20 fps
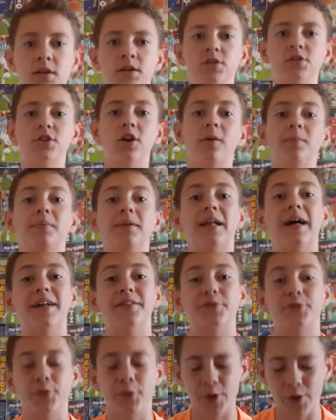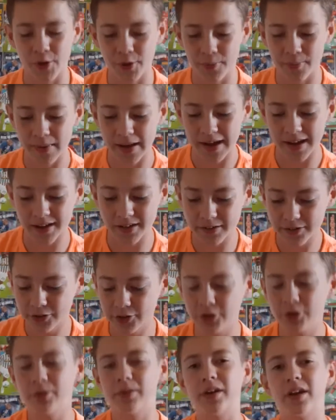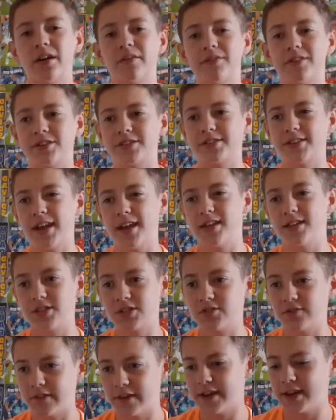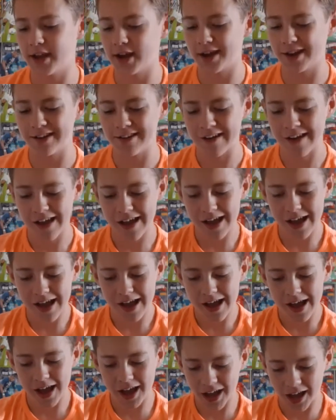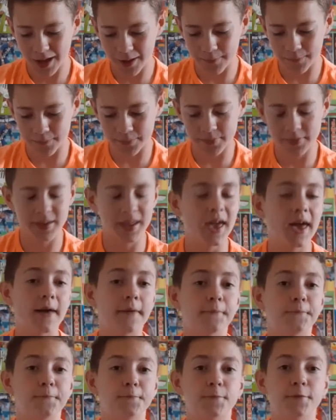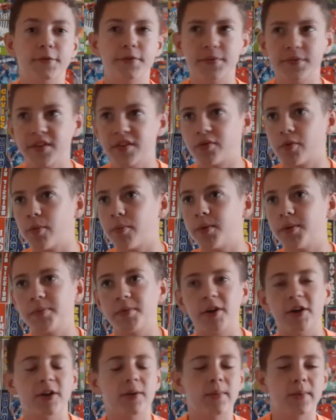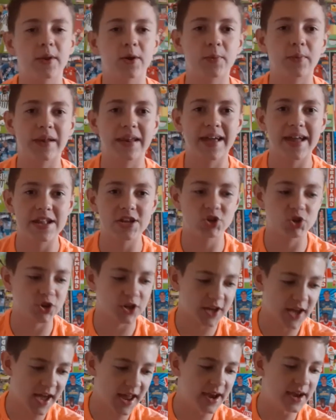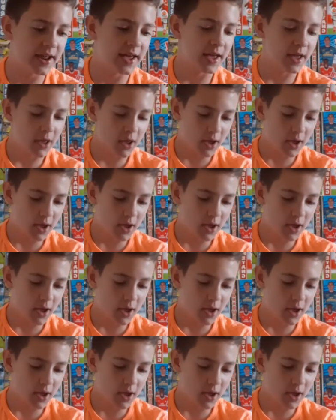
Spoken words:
Sup lads, welcome back to another Saints video. This one might be going up a little bit later again.